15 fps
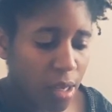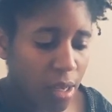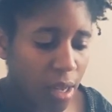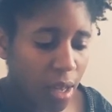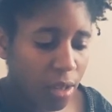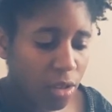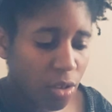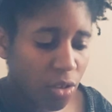
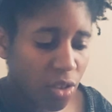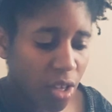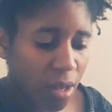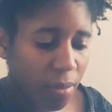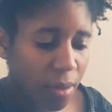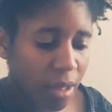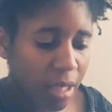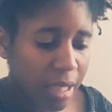to
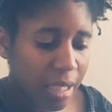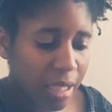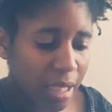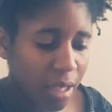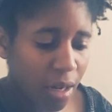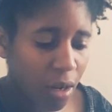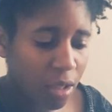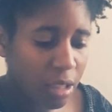them, and the
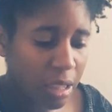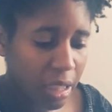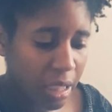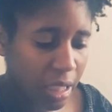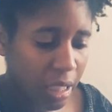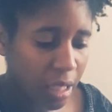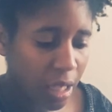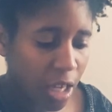sent unto
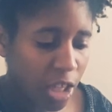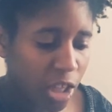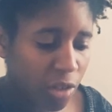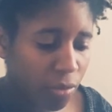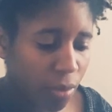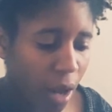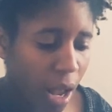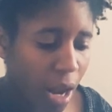thee. The
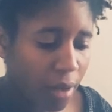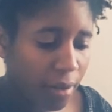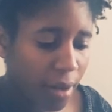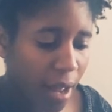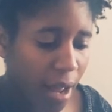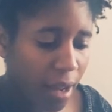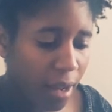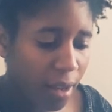rod
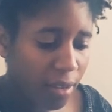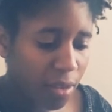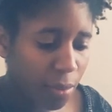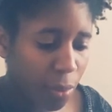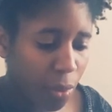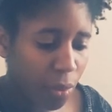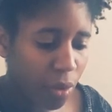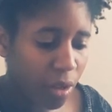not of the
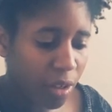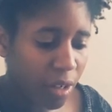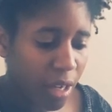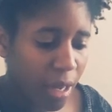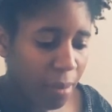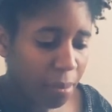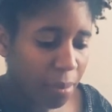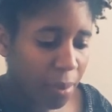poor,
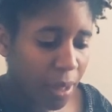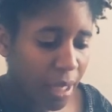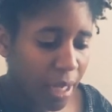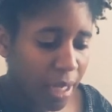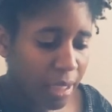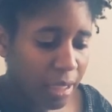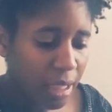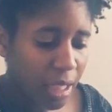
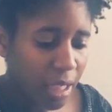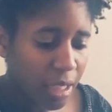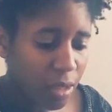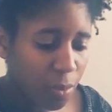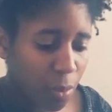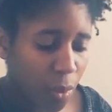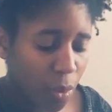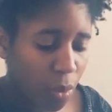because he is
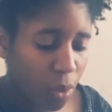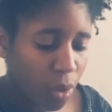poor,